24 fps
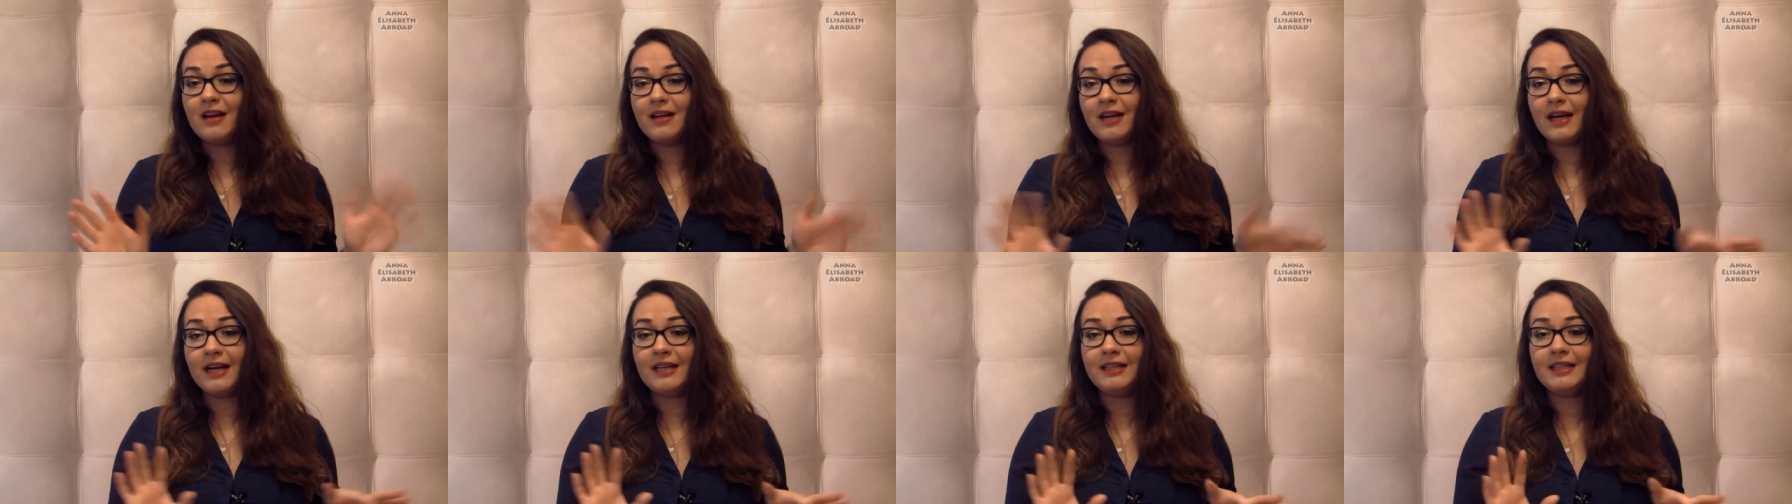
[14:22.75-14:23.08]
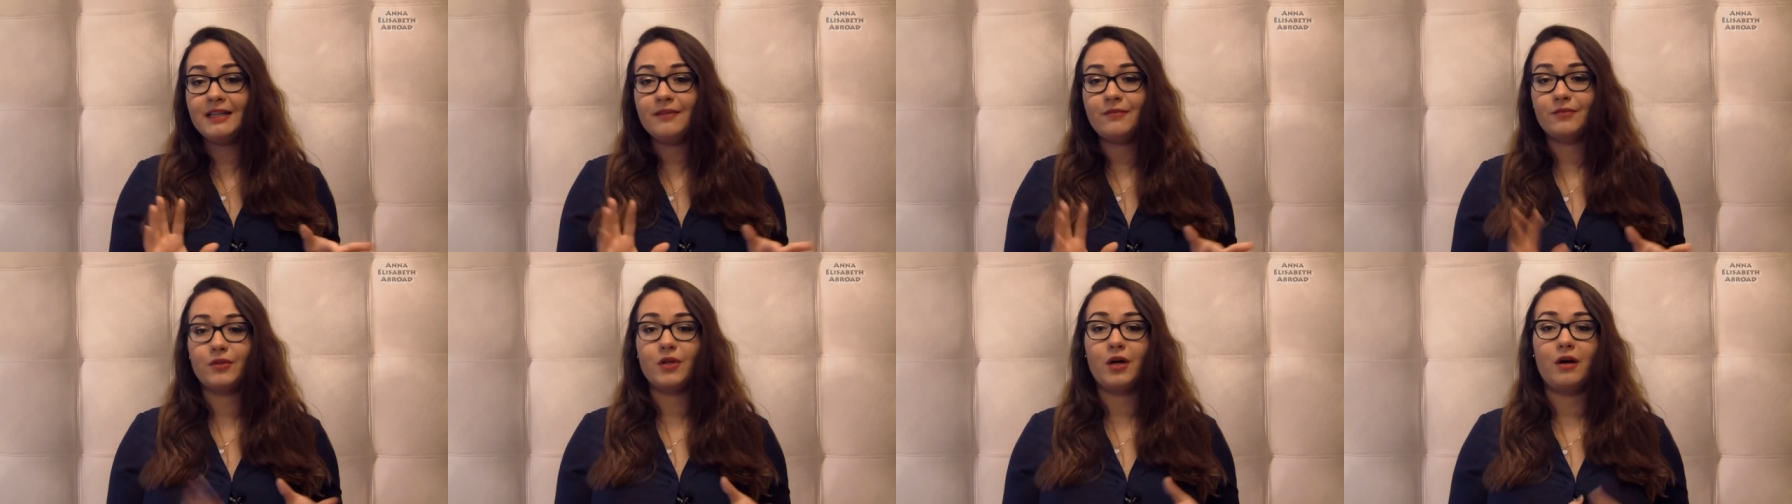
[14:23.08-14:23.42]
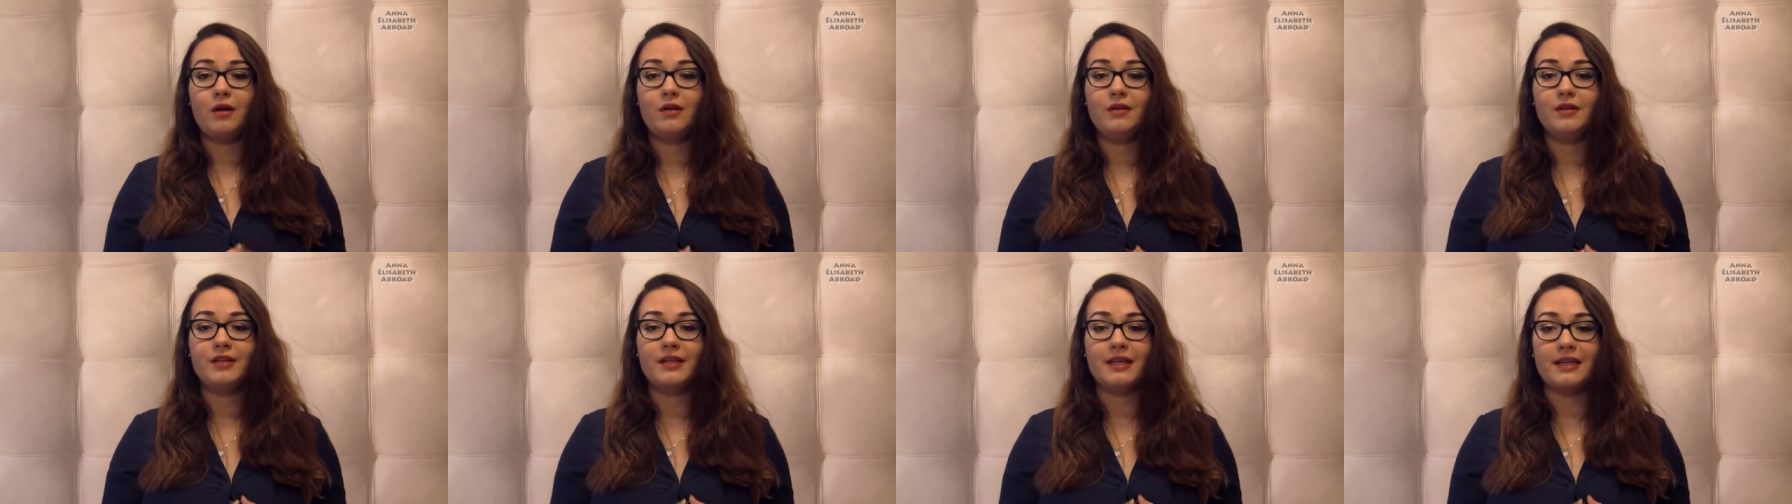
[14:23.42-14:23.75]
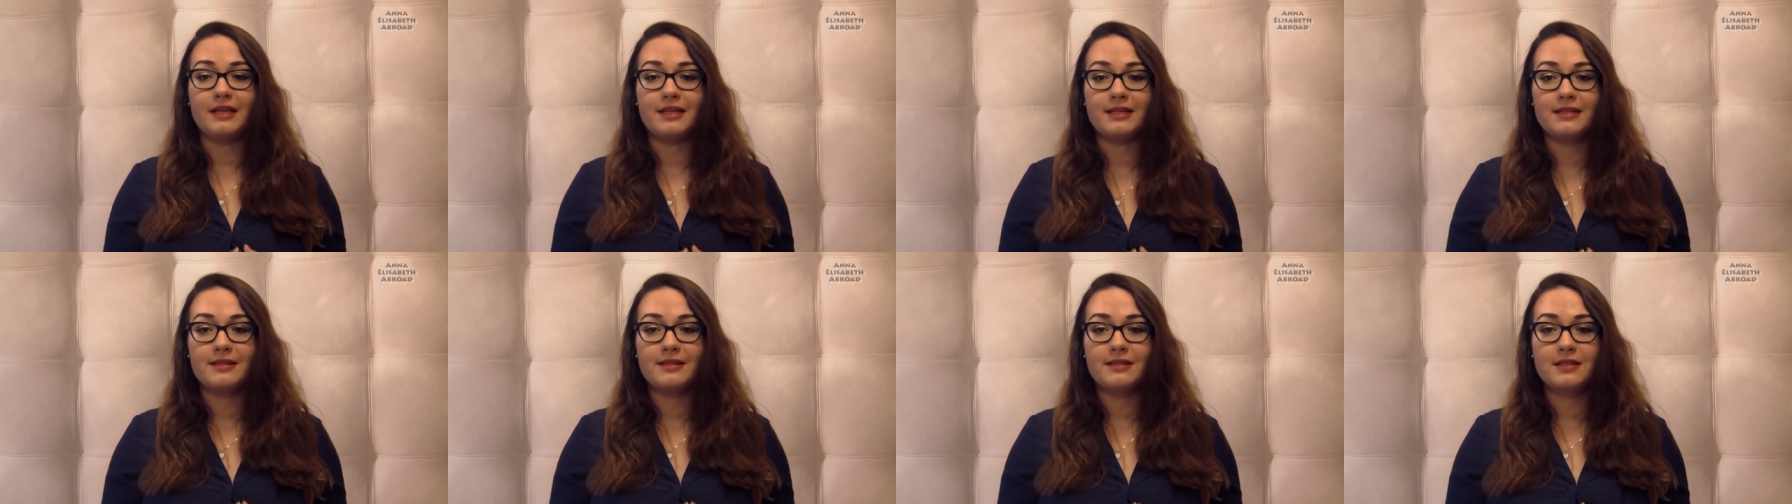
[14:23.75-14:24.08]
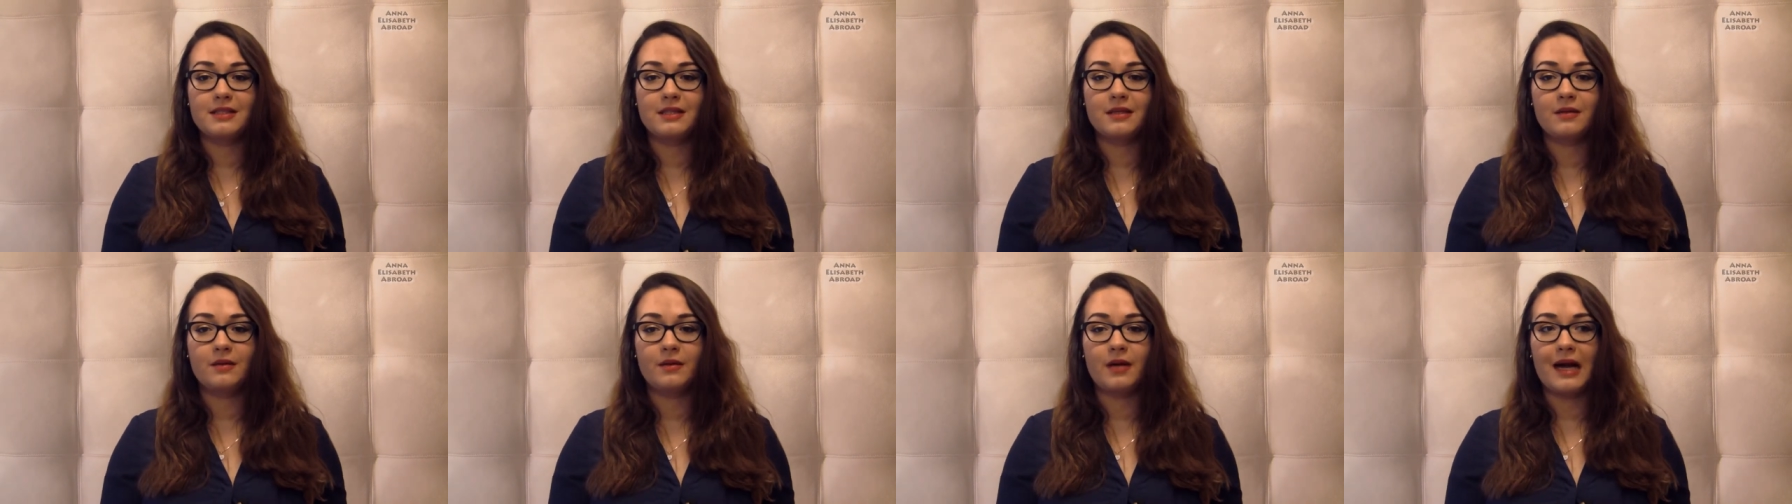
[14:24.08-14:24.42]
i left all this